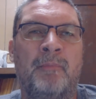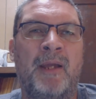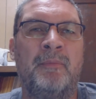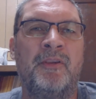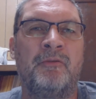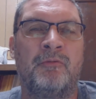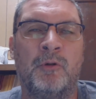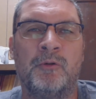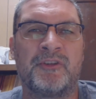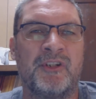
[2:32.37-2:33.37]
maybe the
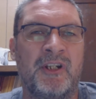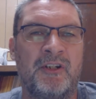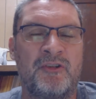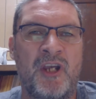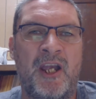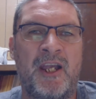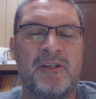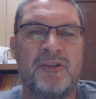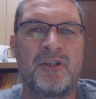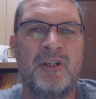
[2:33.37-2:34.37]
rules need to
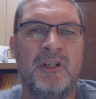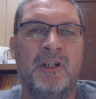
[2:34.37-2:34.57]
change.